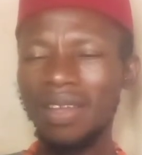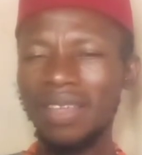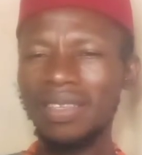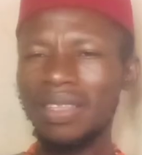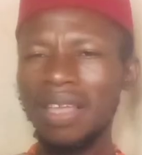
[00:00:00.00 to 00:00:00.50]

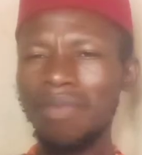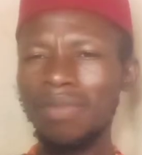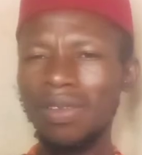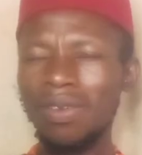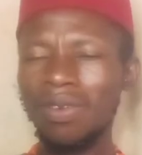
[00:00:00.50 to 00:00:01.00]
let's say, 10
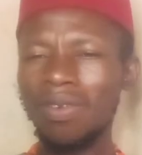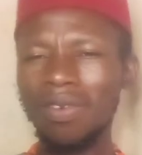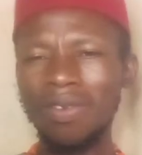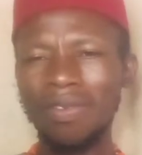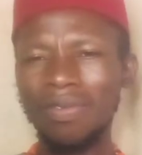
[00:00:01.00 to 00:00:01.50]
million
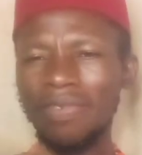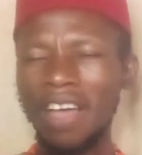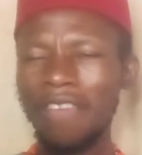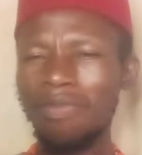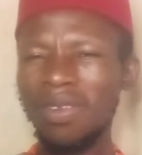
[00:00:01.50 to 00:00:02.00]
or
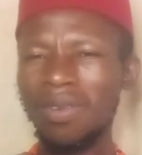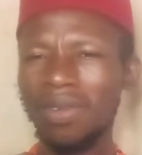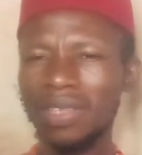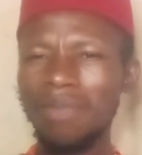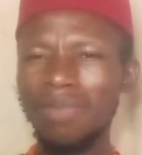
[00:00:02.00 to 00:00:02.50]
5 million
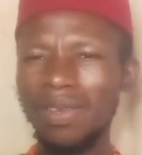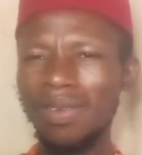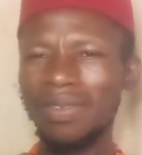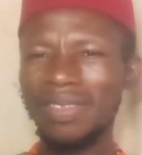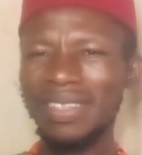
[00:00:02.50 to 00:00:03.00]
or 10
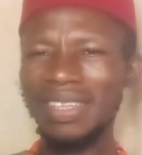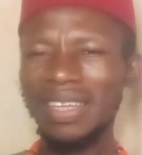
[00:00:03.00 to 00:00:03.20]
million,